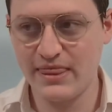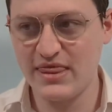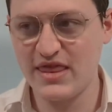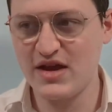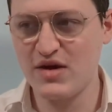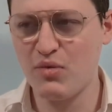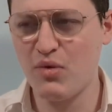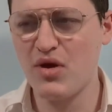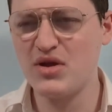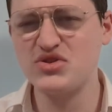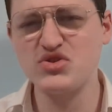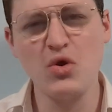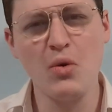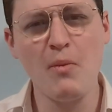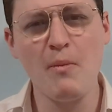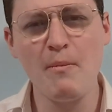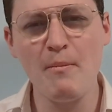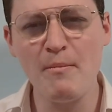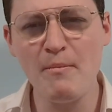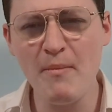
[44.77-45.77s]
there was
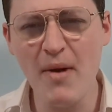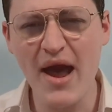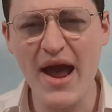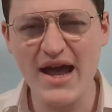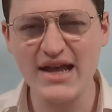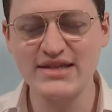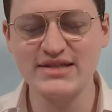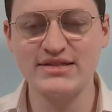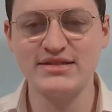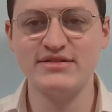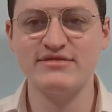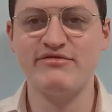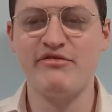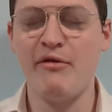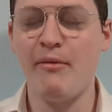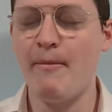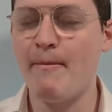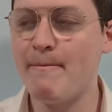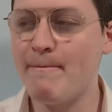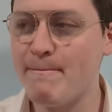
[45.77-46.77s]
massive,
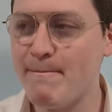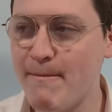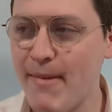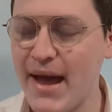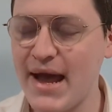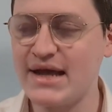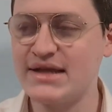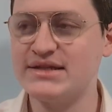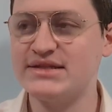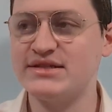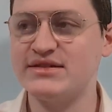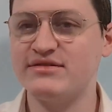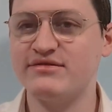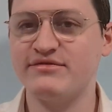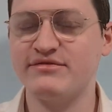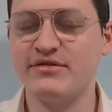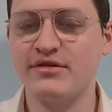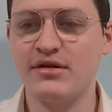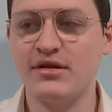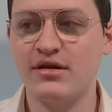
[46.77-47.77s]

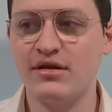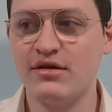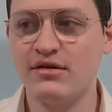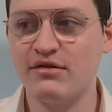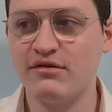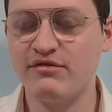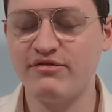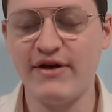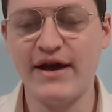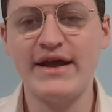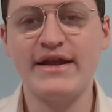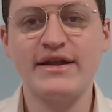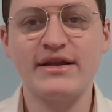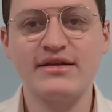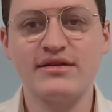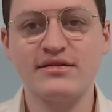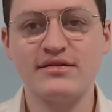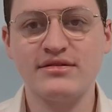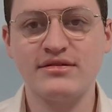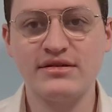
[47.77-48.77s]
massive
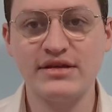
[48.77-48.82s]
fighting,